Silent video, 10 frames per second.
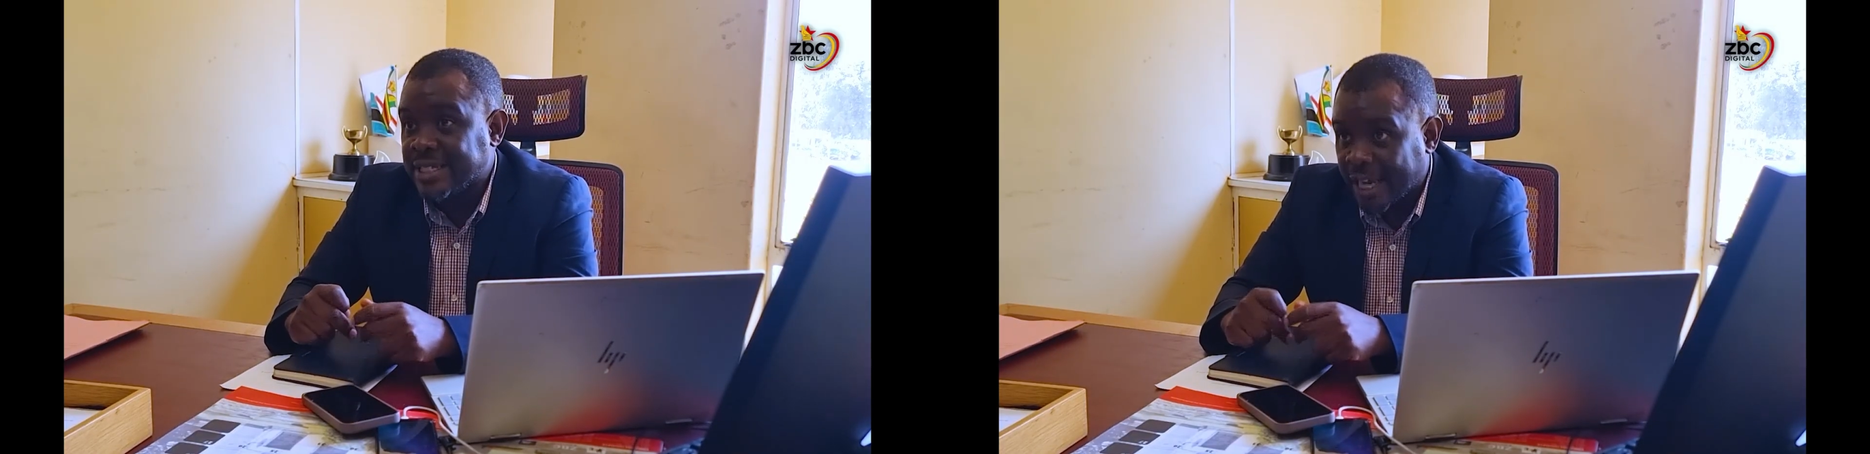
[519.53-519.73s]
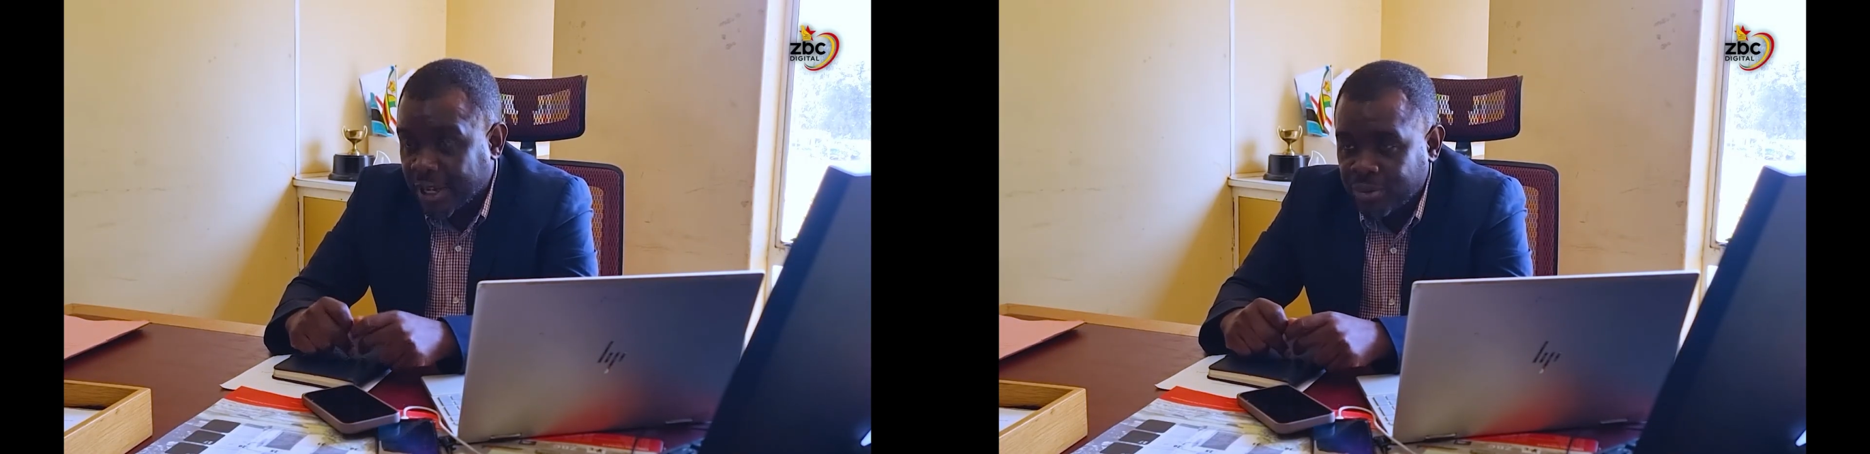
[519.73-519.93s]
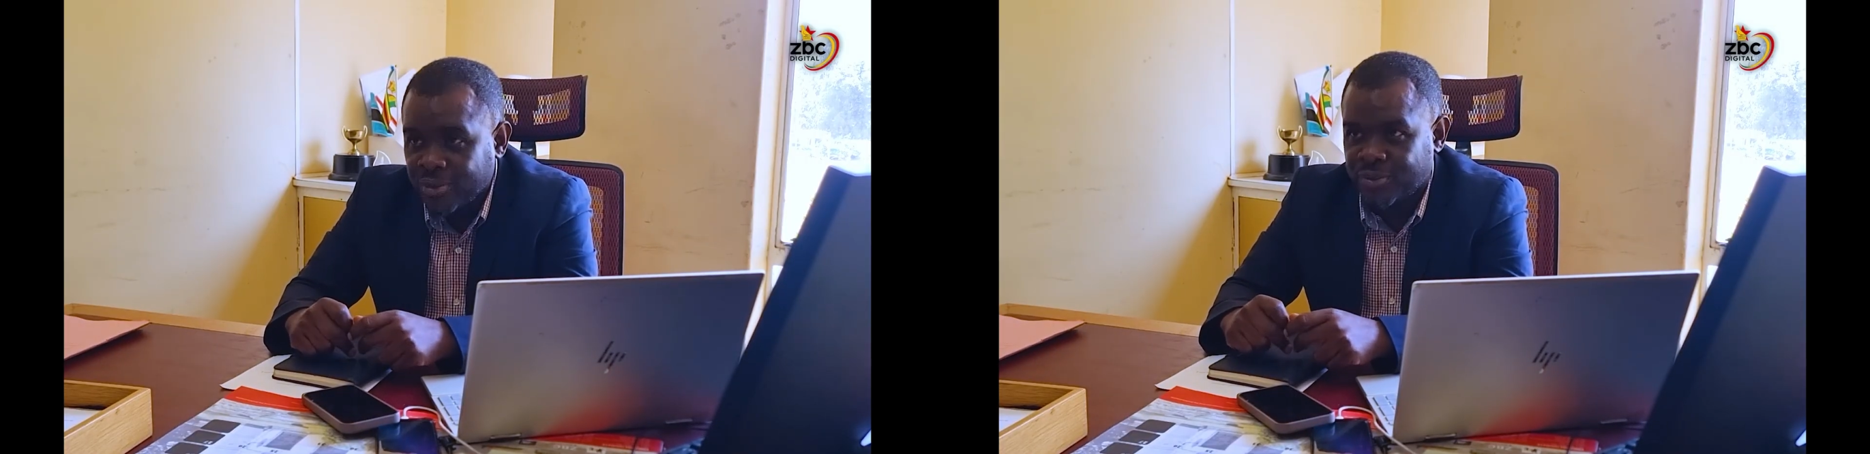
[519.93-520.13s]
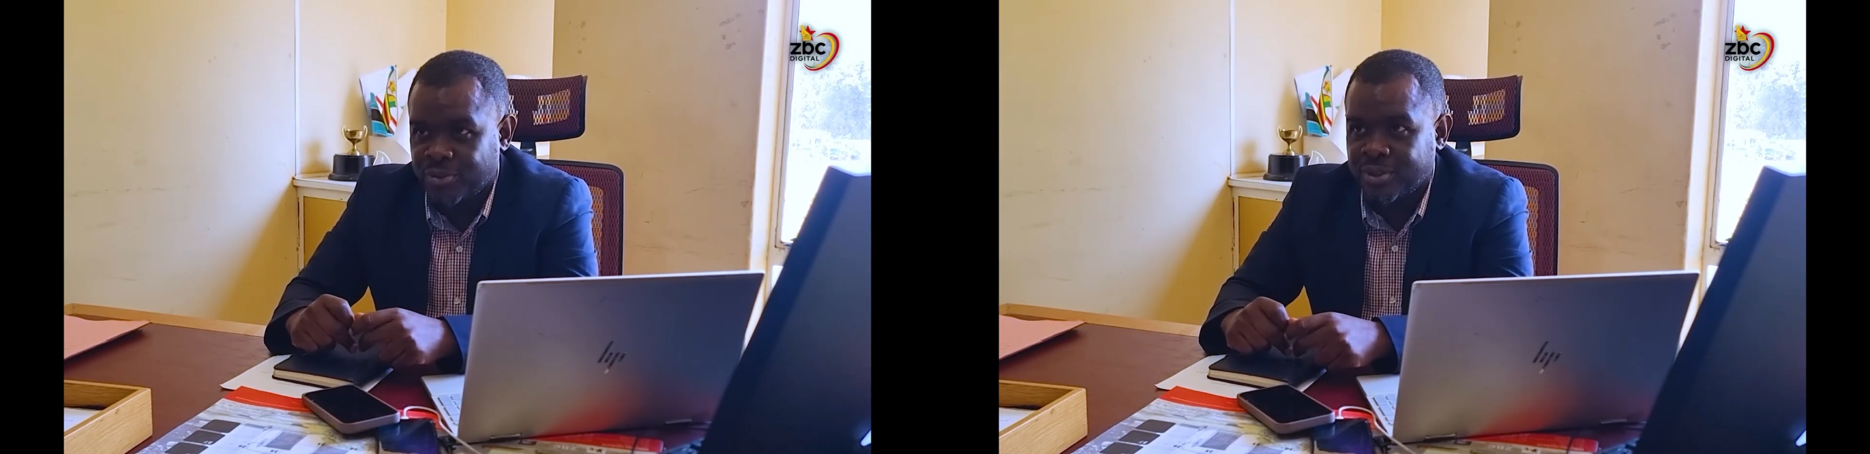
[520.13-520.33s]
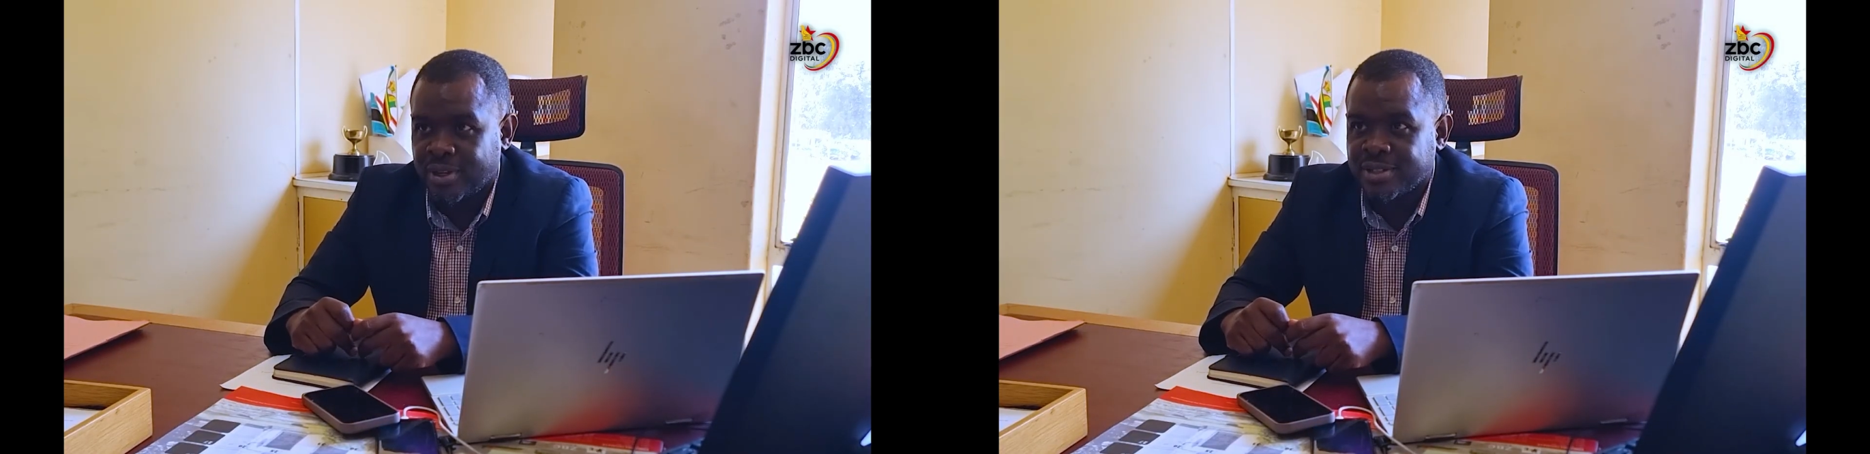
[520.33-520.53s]
January of
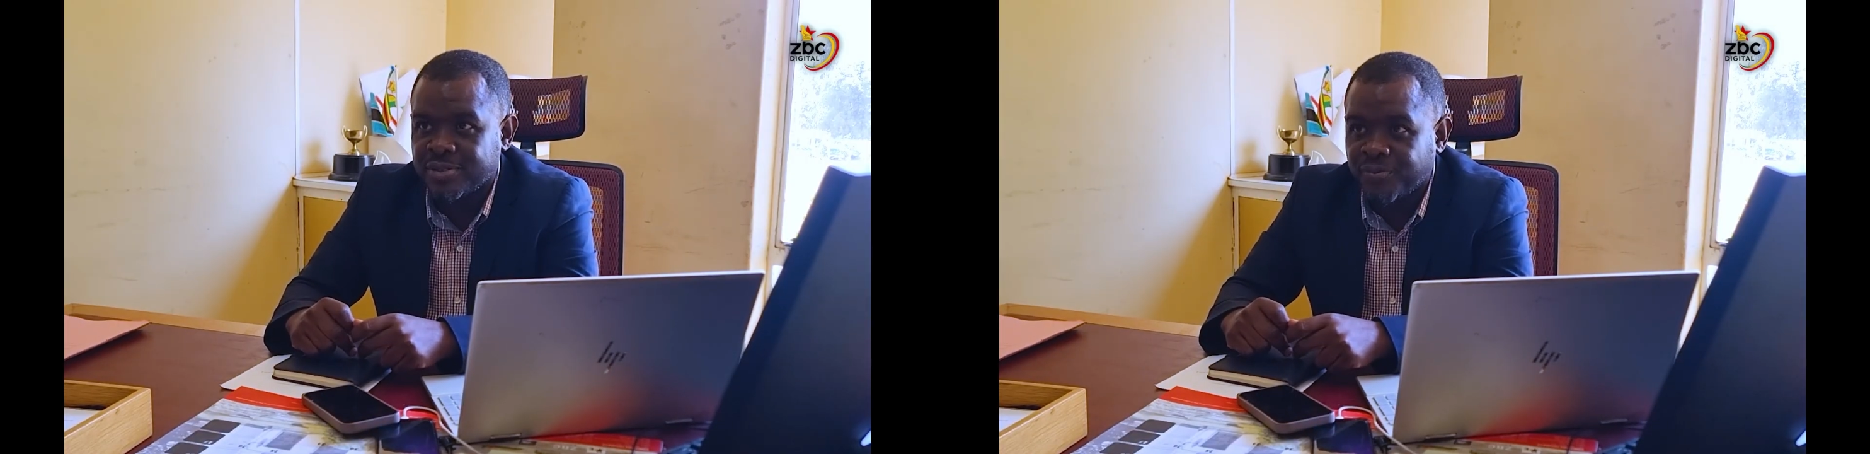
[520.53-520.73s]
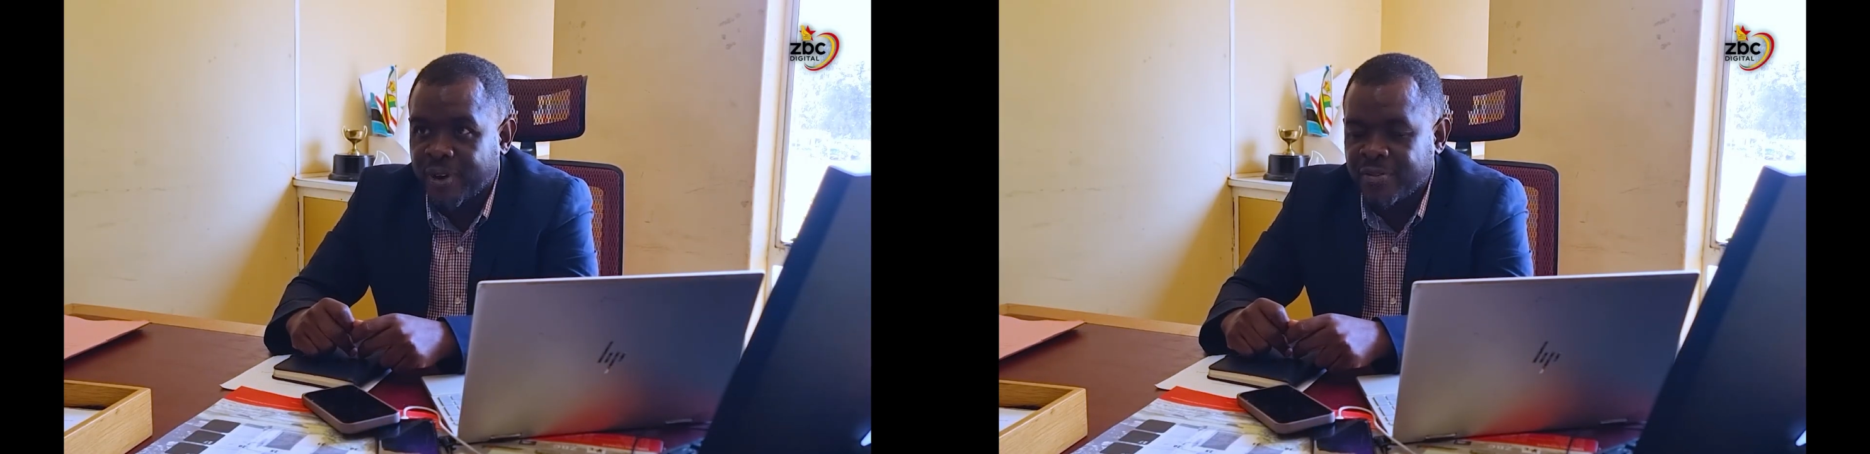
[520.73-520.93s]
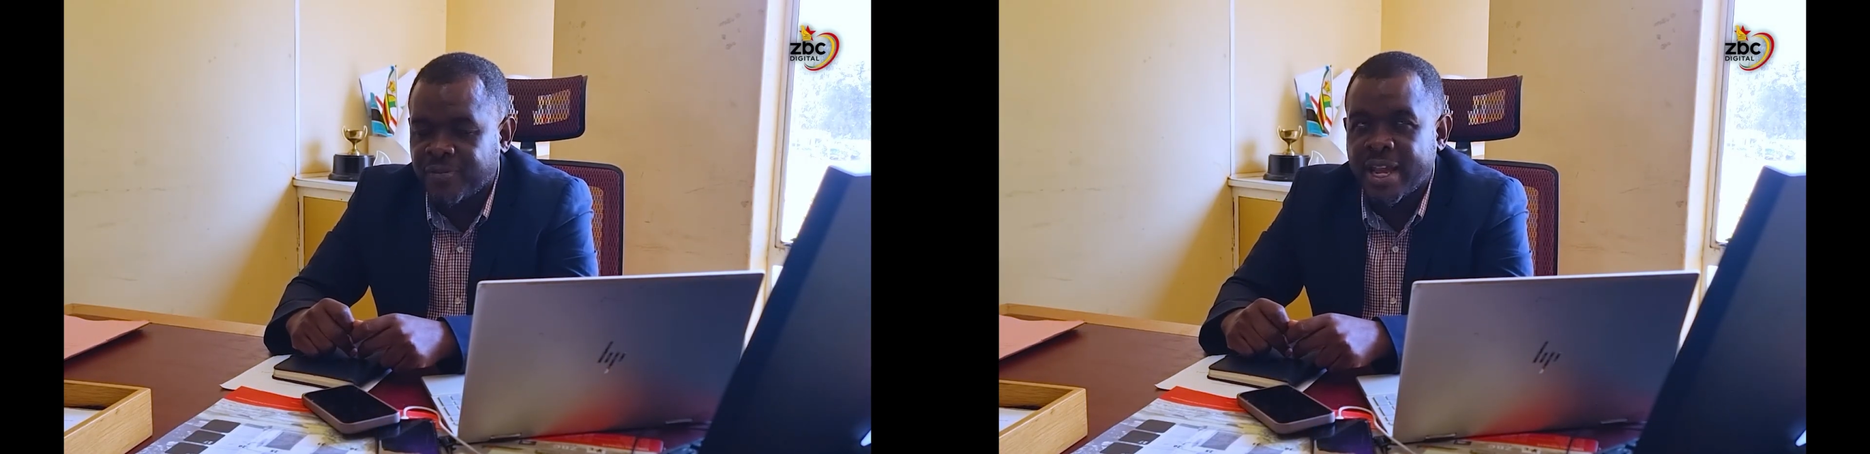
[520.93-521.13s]
2005